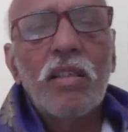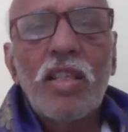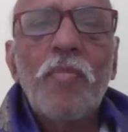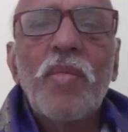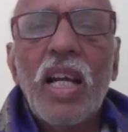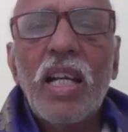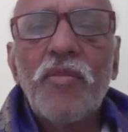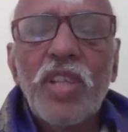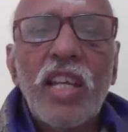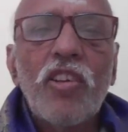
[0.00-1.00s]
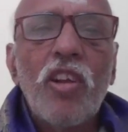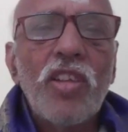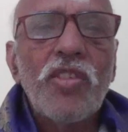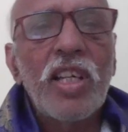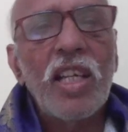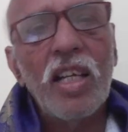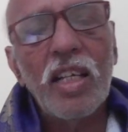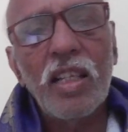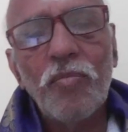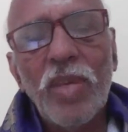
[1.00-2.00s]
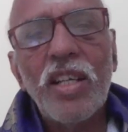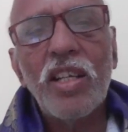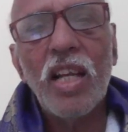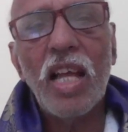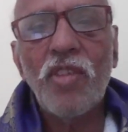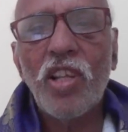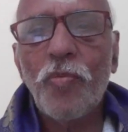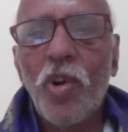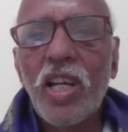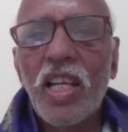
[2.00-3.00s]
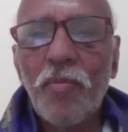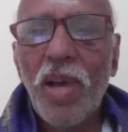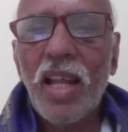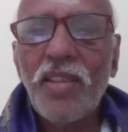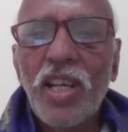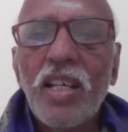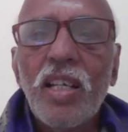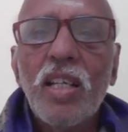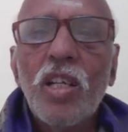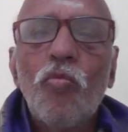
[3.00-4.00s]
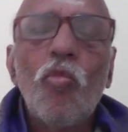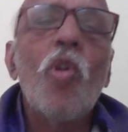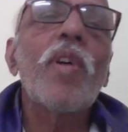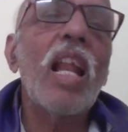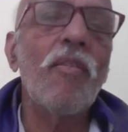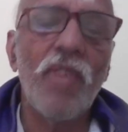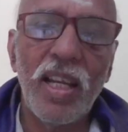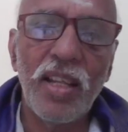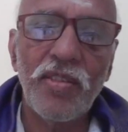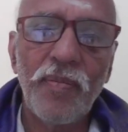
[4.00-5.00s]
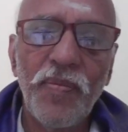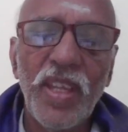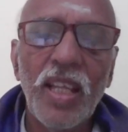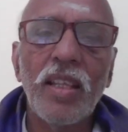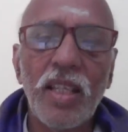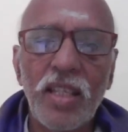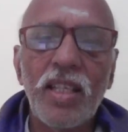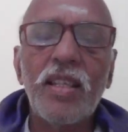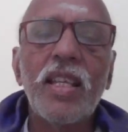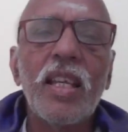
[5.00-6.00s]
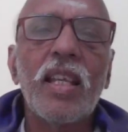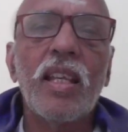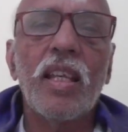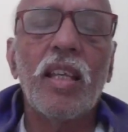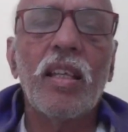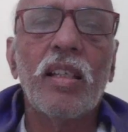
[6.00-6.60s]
some kind of psychological and mental as well as bodily balance and overall wellness. This is the